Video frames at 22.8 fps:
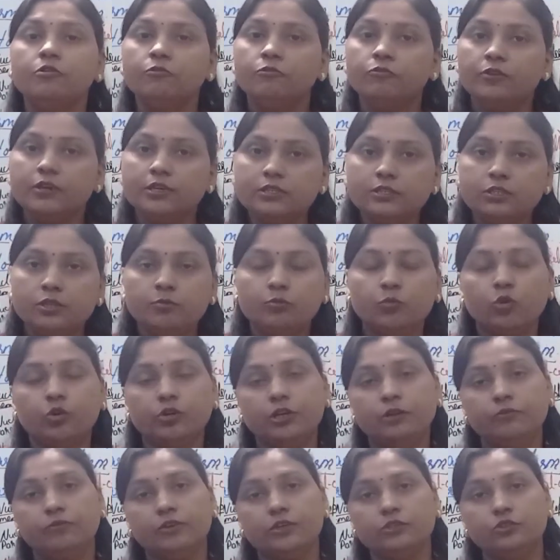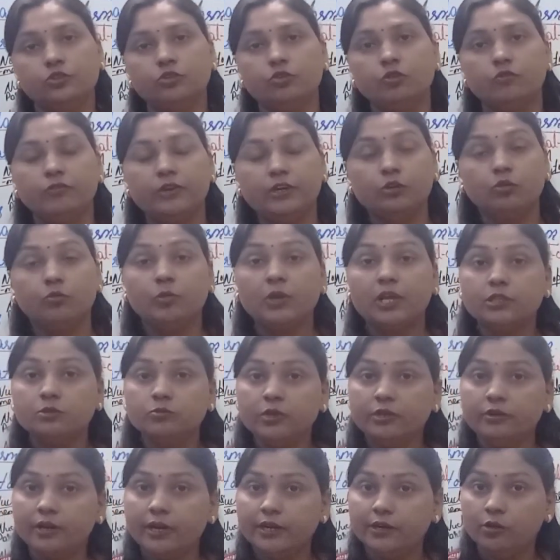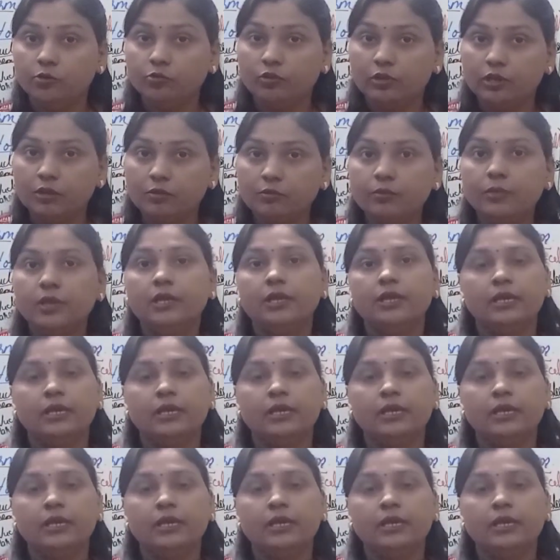First important function of endoplasmic reticulum